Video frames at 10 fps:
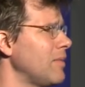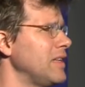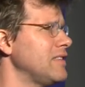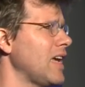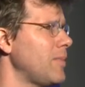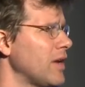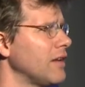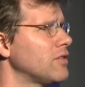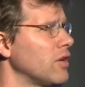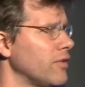That means the
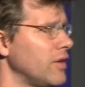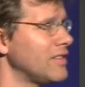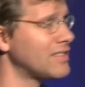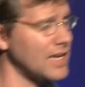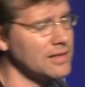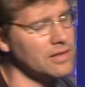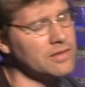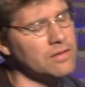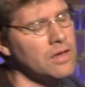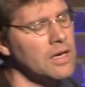API server is
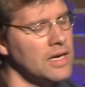stateless.